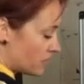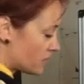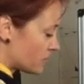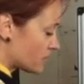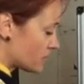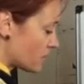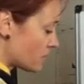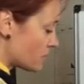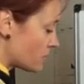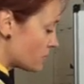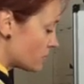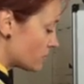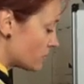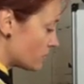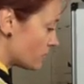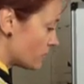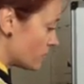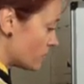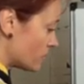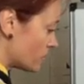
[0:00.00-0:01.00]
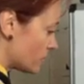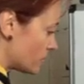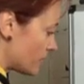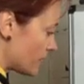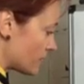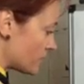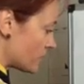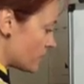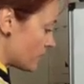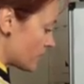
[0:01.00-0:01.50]
So
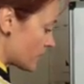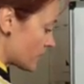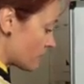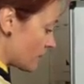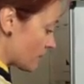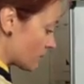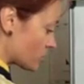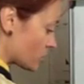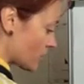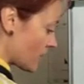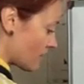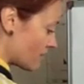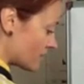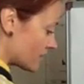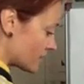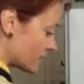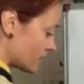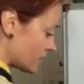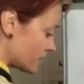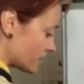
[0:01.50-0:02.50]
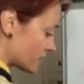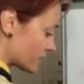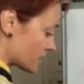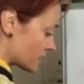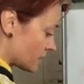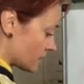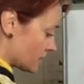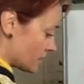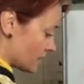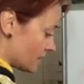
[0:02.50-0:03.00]
then you think about
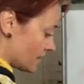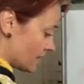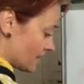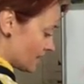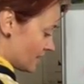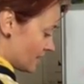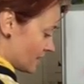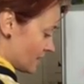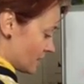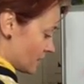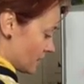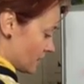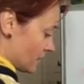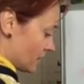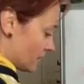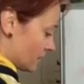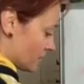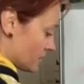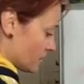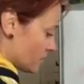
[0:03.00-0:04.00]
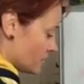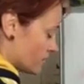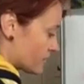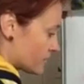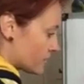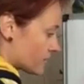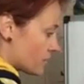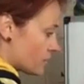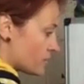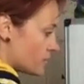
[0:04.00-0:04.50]
charities.
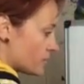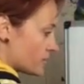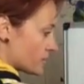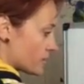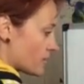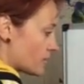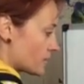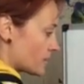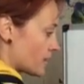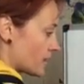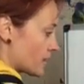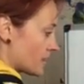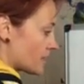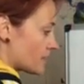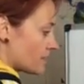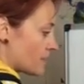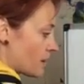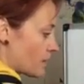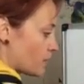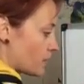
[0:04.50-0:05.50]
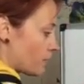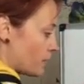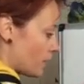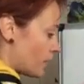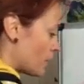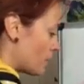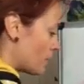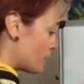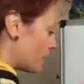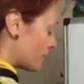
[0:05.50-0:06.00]
So you start to think about the
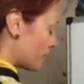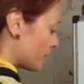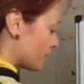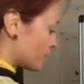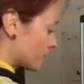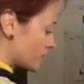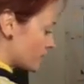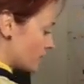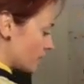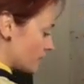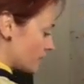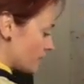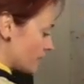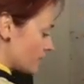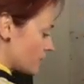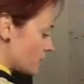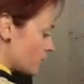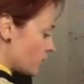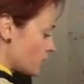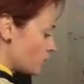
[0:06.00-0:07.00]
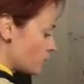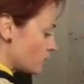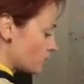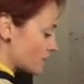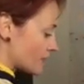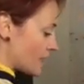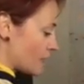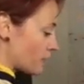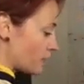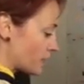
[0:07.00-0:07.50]
purpose, and then who
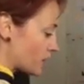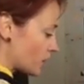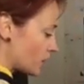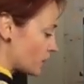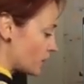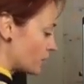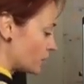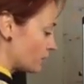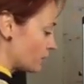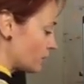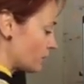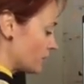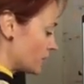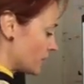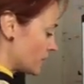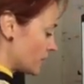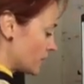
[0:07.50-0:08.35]
does that become?